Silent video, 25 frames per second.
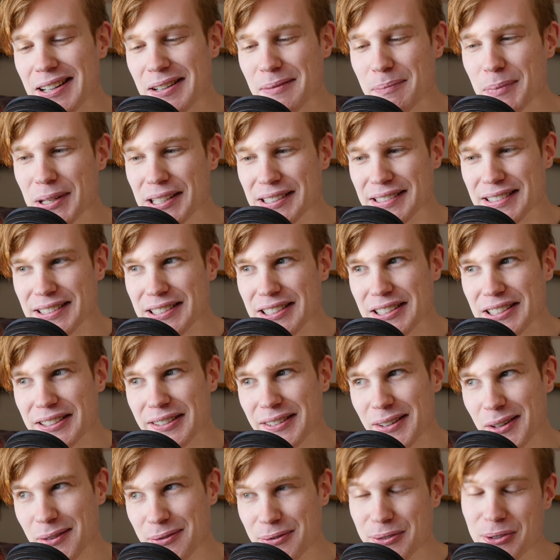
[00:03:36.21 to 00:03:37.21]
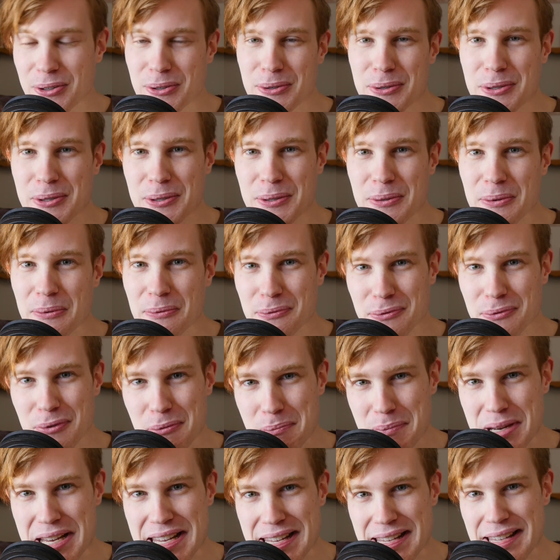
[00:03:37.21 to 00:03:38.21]
But, of course, for
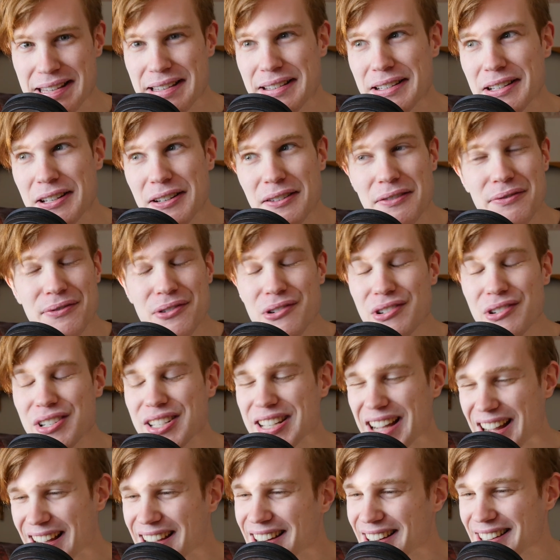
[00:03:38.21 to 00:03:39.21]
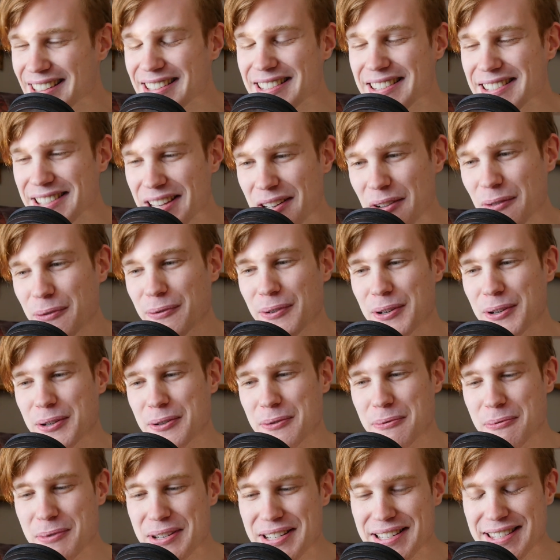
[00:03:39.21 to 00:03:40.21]
me, for entirely
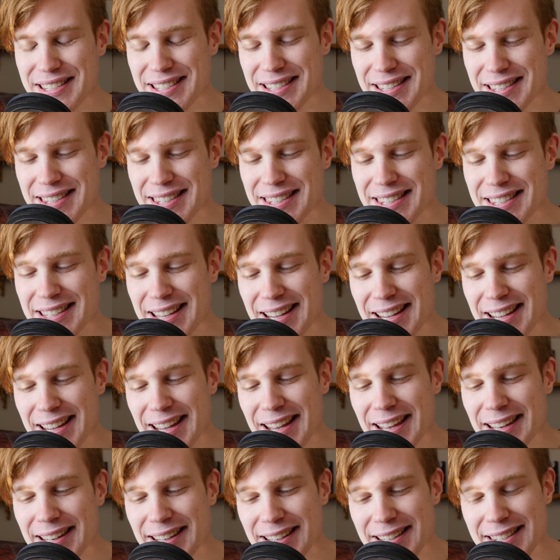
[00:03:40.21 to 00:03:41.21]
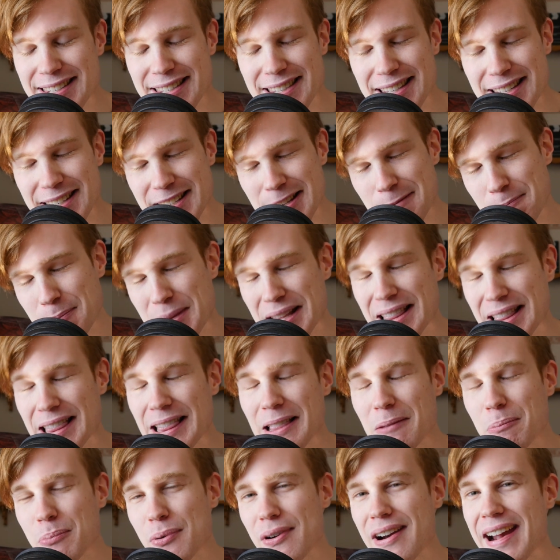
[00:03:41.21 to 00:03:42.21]
selfish reasons, it is this
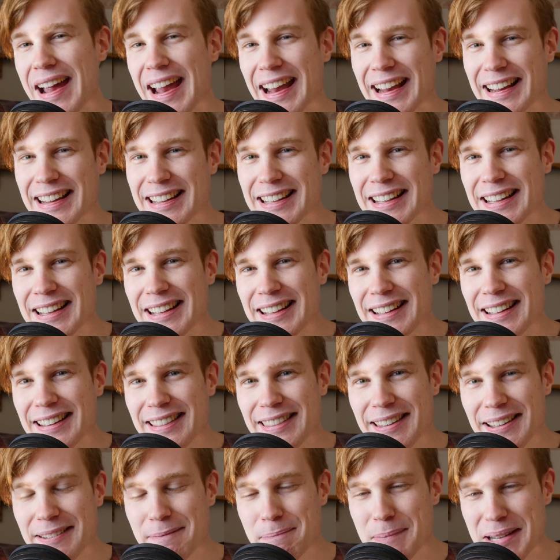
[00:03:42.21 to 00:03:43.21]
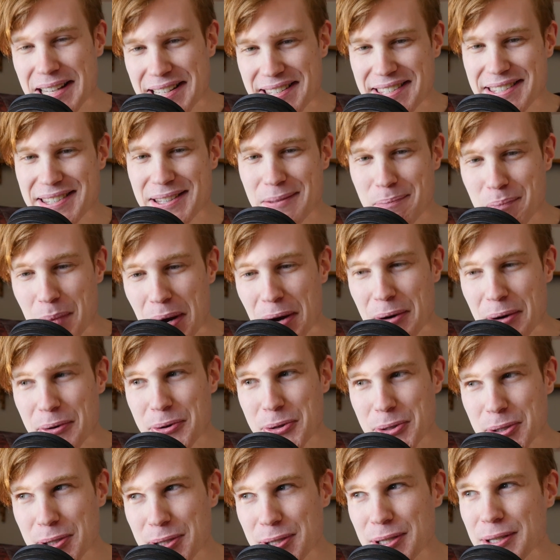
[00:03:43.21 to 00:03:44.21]
middle prank that means the
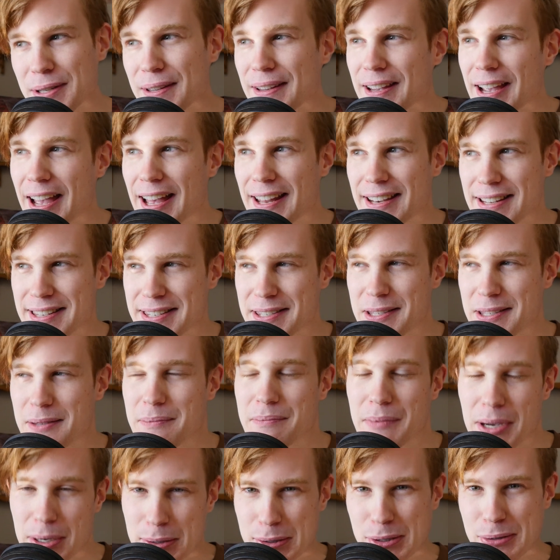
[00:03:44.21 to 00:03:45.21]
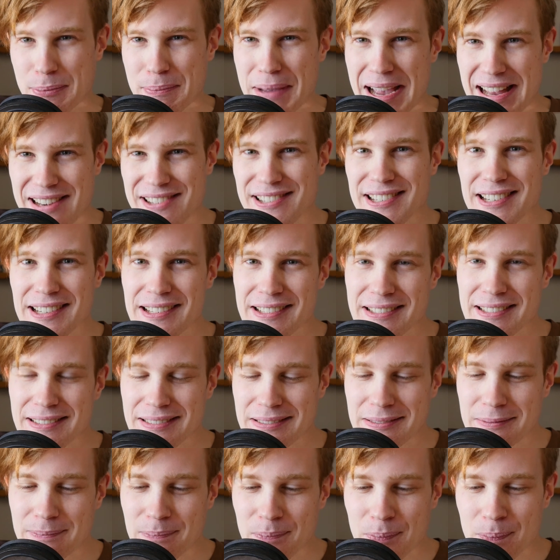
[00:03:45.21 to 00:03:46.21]
most and is the most
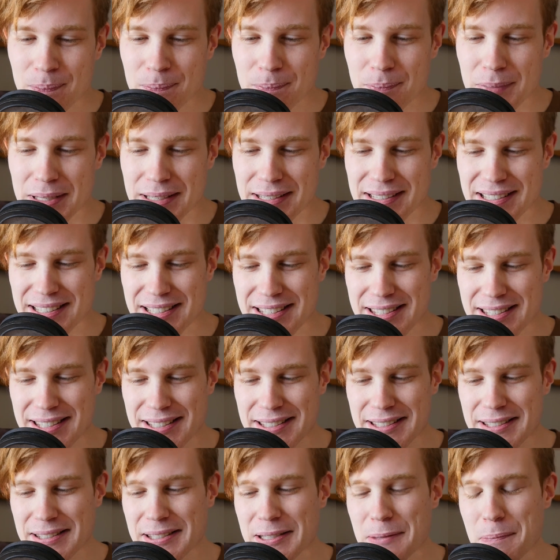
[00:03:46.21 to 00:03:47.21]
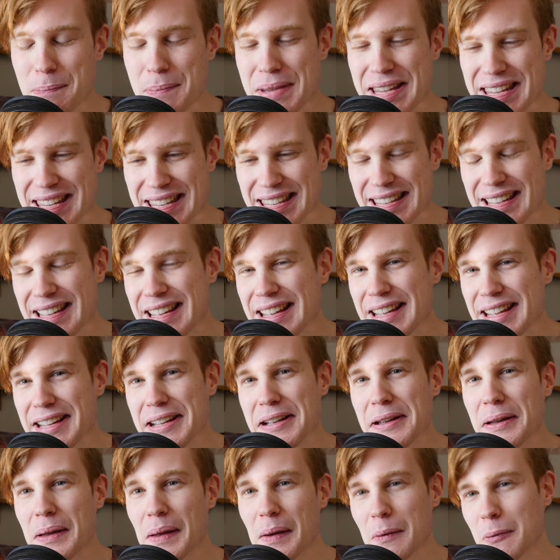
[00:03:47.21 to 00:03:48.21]
magical, because to me,
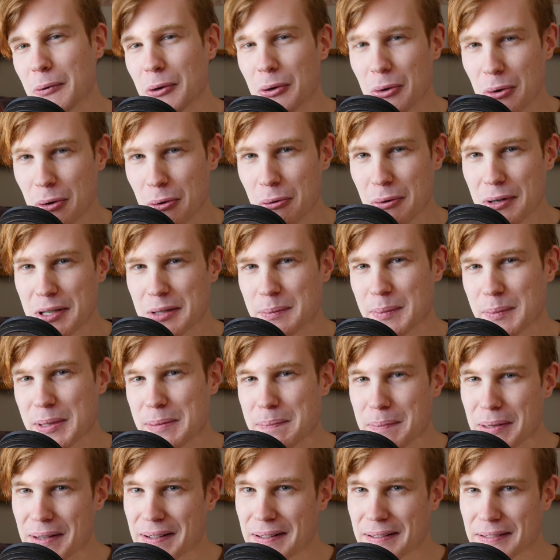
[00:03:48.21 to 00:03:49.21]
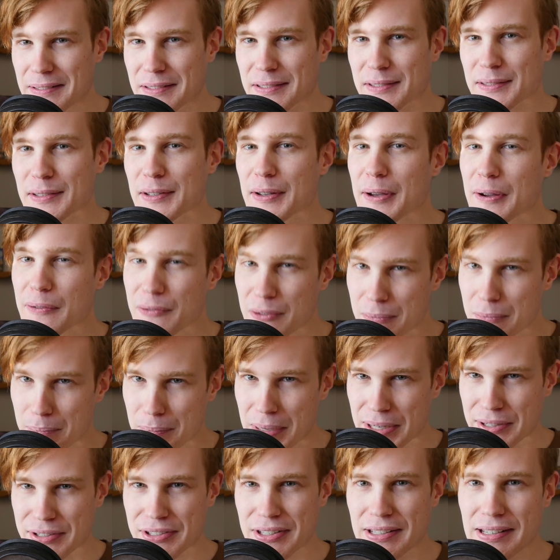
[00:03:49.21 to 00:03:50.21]
it will always be part of a
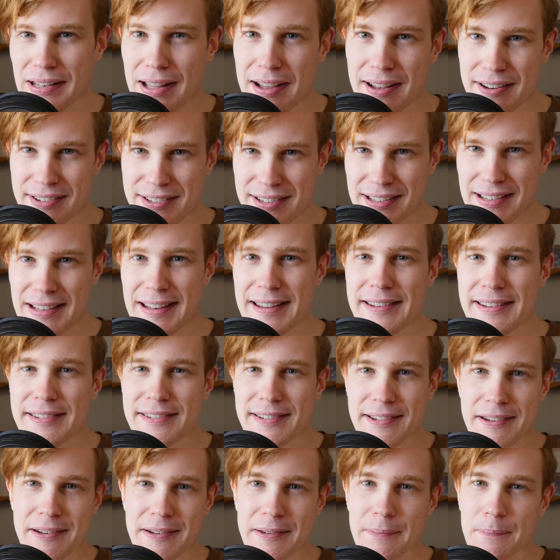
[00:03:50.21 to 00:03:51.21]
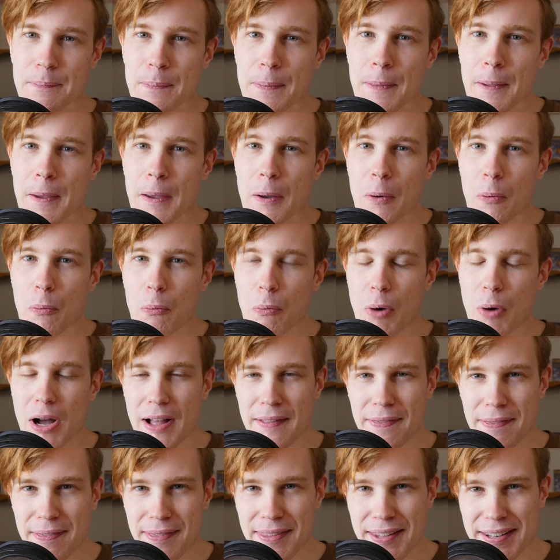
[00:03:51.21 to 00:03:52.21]
much larger legend,
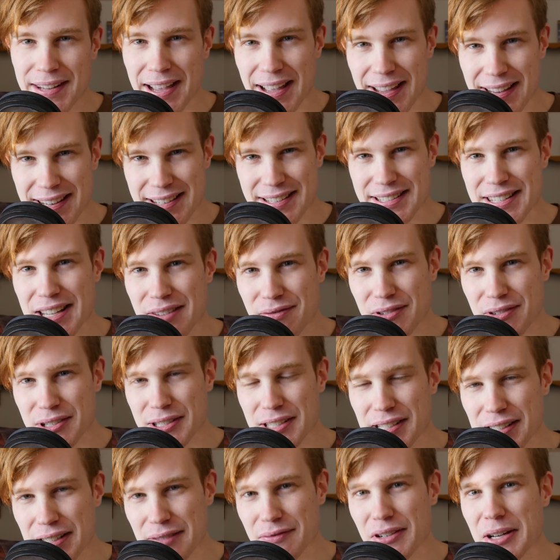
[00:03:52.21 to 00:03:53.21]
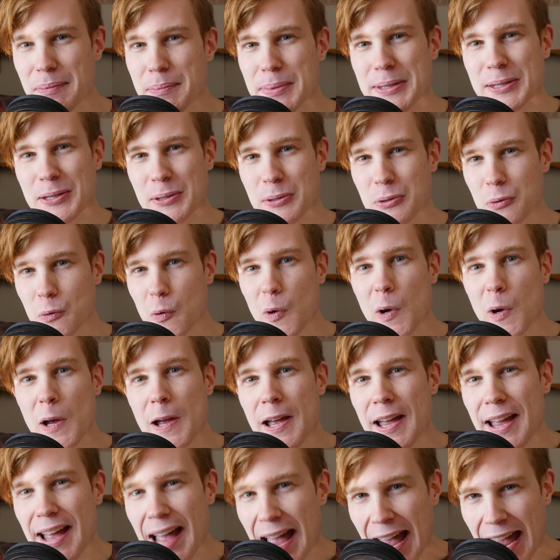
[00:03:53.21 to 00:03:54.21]
one that I endeavour to live up to
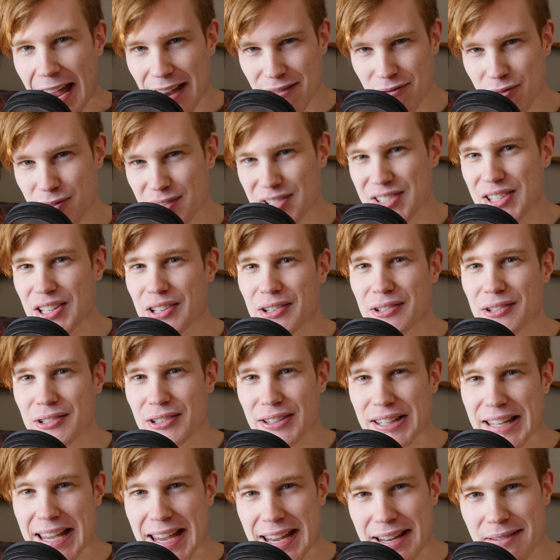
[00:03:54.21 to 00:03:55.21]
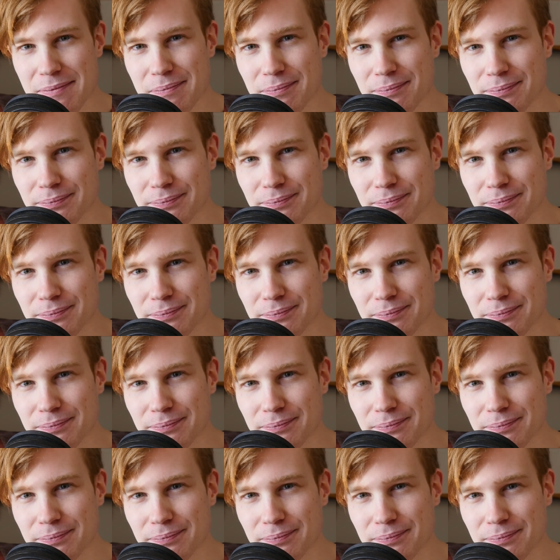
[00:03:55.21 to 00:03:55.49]
every single day.